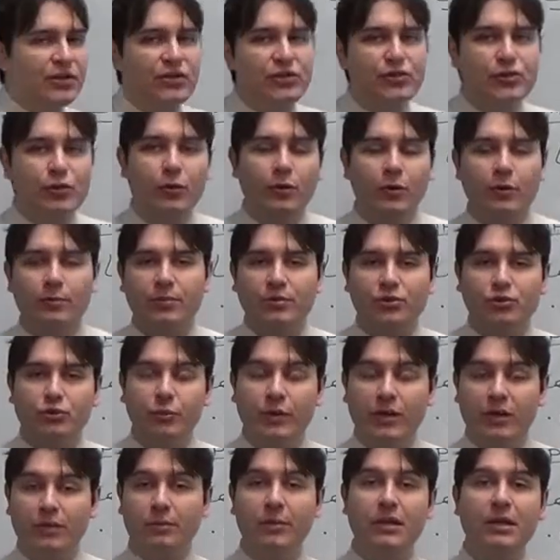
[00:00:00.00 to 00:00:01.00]
sort
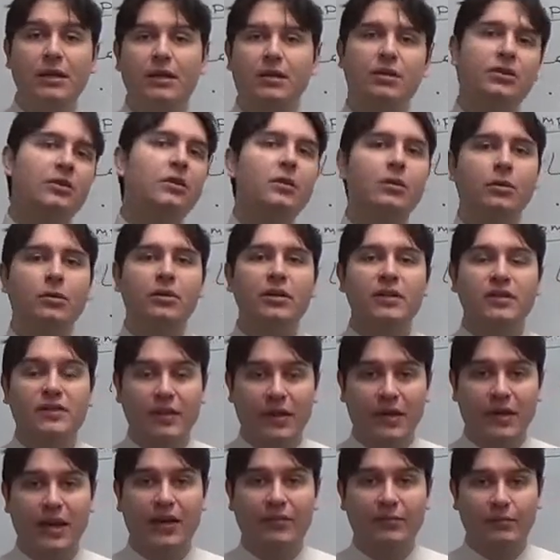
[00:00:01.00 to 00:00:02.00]
between me and you, because
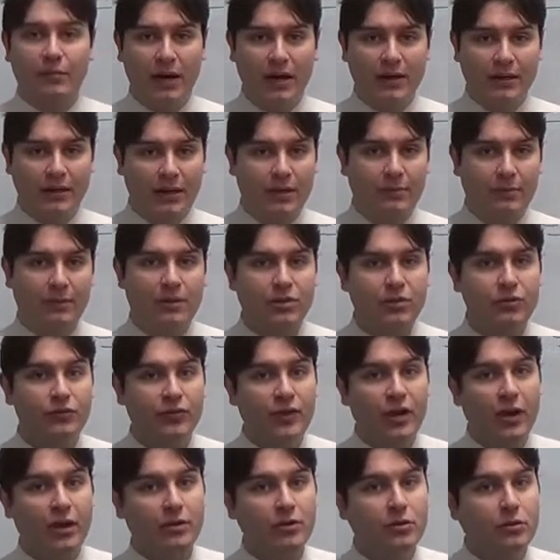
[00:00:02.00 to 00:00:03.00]
I have my name and you've
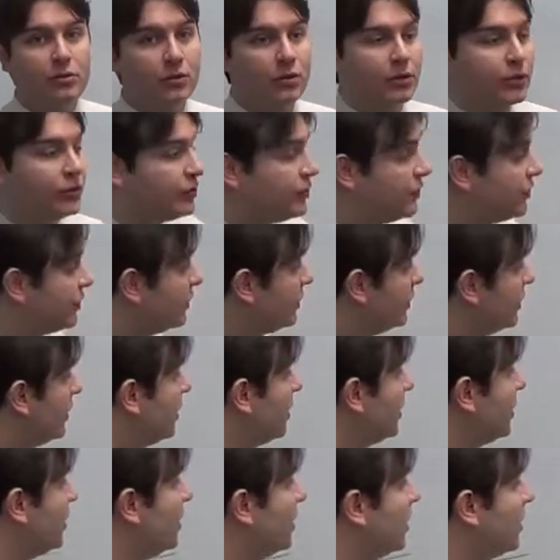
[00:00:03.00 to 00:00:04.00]
got yours.
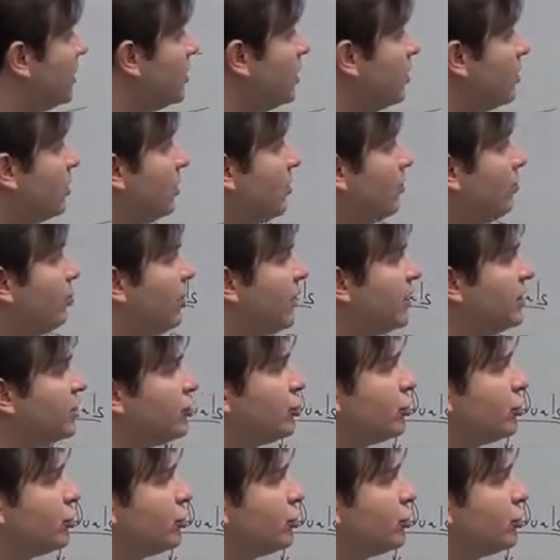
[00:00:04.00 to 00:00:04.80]
But in